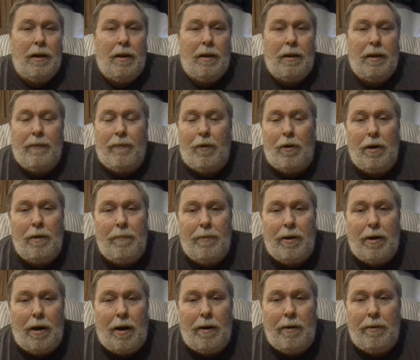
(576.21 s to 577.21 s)
They've only
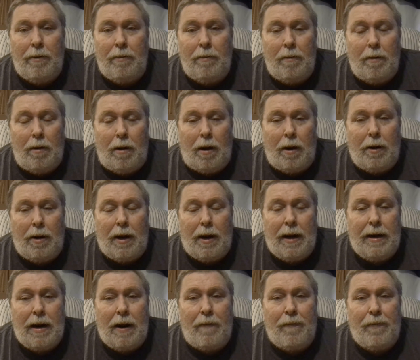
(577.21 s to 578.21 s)
been online
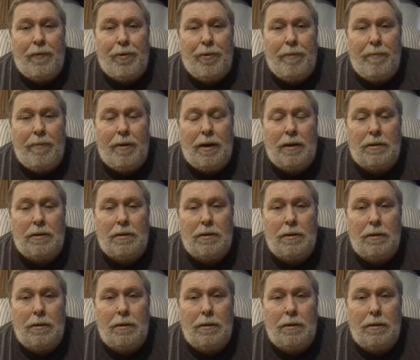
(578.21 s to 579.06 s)
now for 3 months.